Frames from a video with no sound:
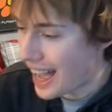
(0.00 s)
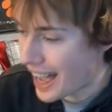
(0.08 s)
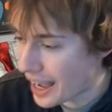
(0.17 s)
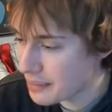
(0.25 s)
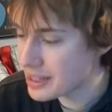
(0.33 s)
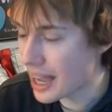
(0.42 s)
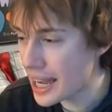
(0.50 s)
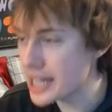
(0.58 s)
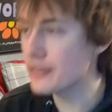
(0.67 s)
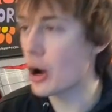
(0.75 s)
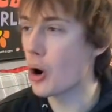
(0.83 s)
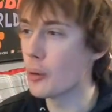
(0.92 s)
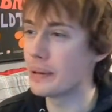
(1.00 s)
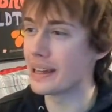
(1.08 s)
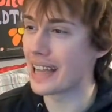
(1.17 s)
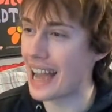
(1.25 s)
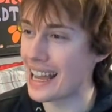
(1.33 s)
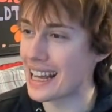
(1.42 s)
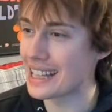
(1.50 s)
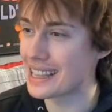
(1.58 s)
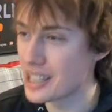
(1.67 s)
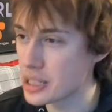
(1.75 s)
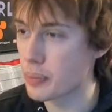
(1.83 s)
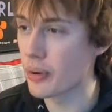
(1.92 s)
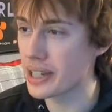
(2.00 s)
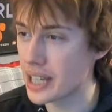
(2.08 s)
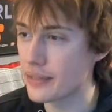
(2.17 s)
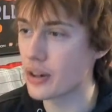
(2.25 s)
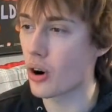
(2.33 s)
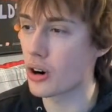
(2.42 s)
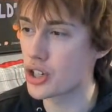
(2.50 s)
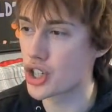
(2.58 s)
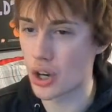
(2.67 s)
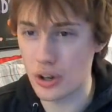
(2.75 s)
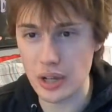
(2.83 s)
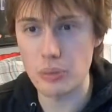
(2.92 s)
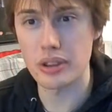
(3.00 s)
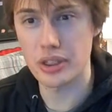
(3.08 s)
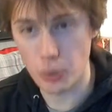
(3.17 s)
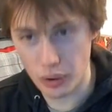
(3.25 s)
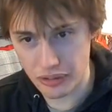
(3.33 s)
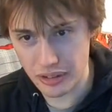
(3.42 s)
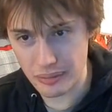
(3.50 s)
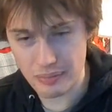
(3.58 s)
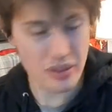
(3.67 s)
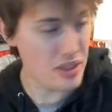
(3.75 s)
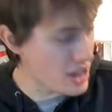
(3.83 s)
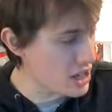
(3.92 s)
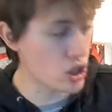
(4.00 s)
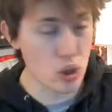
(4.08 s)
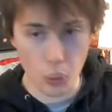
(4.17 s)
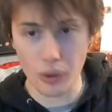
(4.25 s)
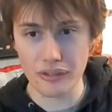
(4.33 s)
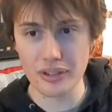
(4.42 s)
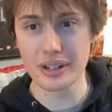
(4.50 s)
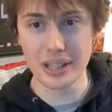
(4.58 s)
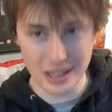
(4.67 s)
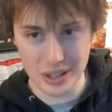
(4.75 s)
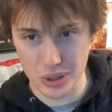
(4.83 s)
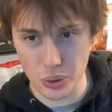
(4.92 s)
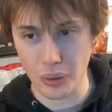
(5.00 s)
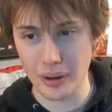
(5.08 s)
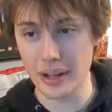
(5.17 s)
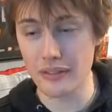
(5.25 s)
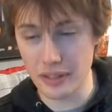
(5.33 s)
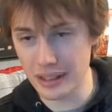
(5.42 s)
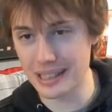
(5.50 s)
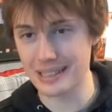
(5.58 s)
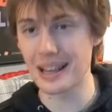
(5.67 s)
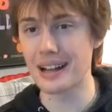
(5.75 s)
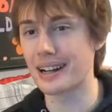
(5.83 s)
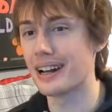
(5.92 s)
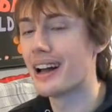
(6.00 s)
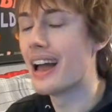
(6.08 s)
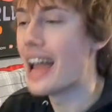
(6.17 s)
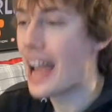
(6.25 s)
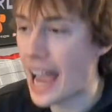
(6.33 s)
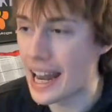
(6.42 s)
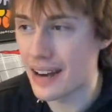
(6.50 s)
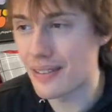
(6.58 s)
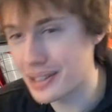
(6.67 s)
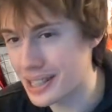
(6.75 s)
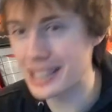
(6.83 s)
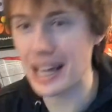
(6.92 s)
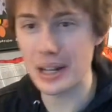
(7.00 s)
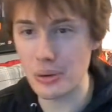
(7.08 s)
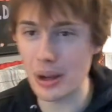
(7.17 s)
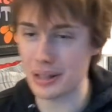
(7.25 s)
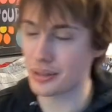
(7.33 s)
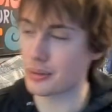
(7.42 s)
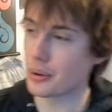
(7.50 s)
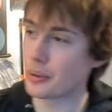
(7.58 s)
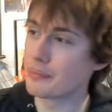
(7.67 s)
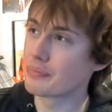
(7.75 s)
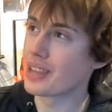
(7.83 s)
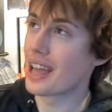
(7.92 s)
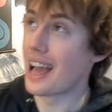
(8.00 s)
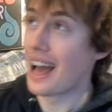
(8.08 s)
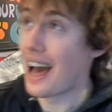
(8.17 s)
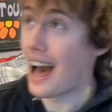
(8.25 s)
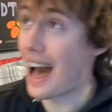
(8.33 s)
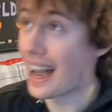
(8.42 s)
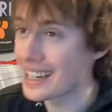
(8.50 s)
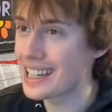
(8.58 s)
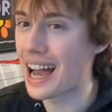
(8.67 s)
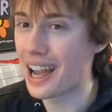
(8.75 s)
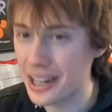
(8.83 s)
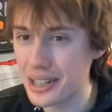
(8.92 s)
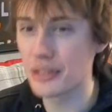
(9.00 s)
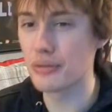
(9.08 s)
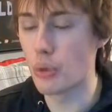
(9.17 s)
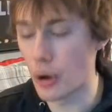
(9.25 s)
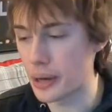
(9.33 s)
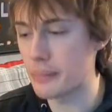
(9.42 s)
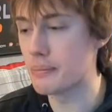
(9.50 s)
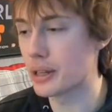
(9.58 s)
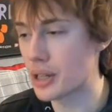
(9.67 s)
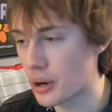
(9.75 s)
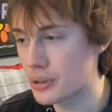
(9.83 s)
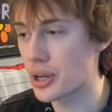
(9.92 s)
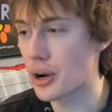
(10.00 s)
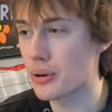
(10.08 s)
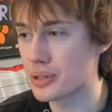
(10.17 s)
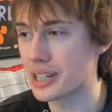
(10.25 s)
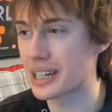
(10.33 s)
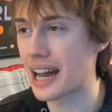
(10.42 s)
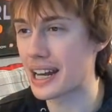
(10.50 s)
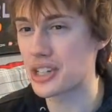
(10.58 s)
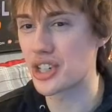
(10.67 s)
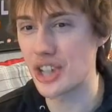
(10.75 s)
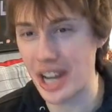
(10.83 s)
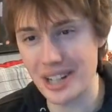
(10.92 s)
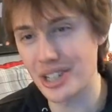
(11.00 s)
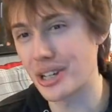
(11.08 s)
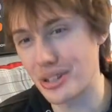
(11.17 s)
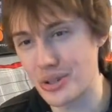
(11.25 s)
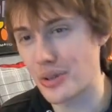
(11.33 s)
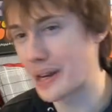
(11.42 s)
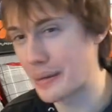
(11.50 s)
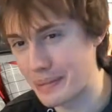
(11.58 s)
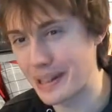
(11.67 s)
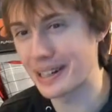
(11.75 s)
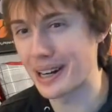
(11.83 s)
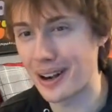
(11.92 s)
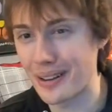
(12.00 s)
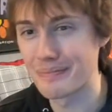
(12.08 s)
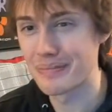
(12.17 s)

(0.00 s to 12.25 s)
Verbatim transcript: I'm kind of hoping, at this point, given our journey with Thorfinn, this Thorfinn in the story of Vinland Saga, and everything that he went through, I kind of want Makoto to kind of change history a bit here.